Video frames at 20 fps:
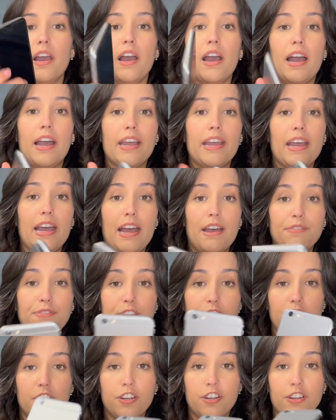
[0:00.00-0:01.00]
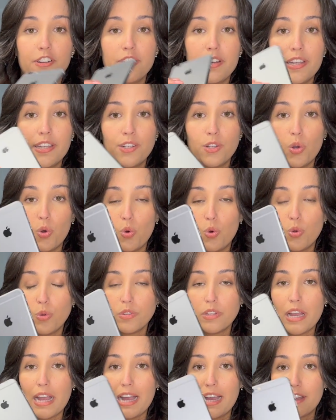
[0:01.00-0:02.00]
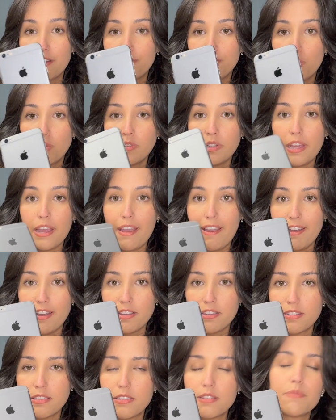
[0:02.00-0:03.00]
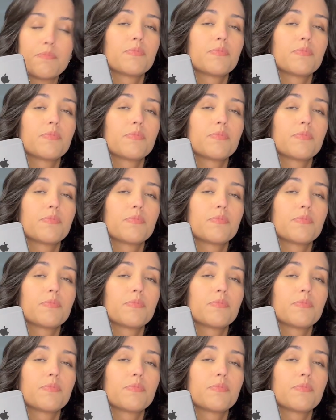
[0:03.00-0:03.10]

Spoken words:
I have here an old iPhone S,